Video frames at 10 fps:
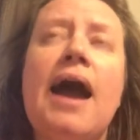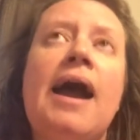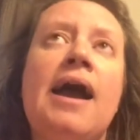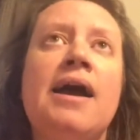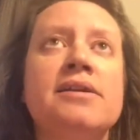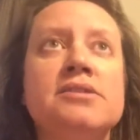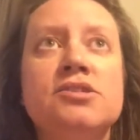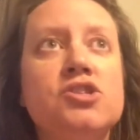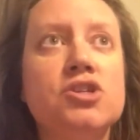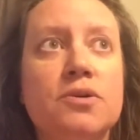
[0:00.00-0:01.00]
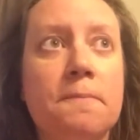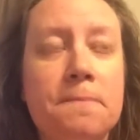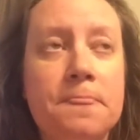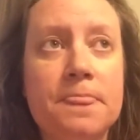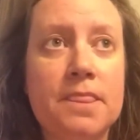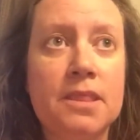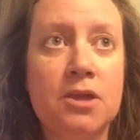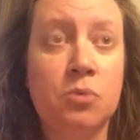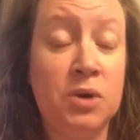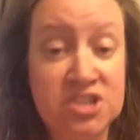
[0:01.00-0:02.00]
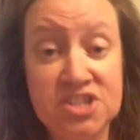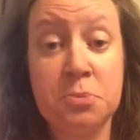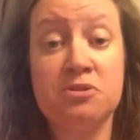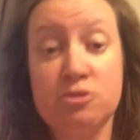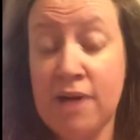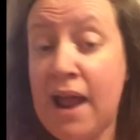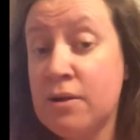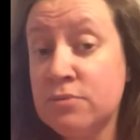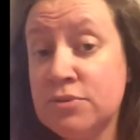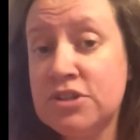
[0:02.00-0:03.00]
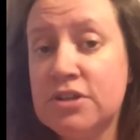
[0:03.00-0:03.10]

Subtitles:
and witches were around,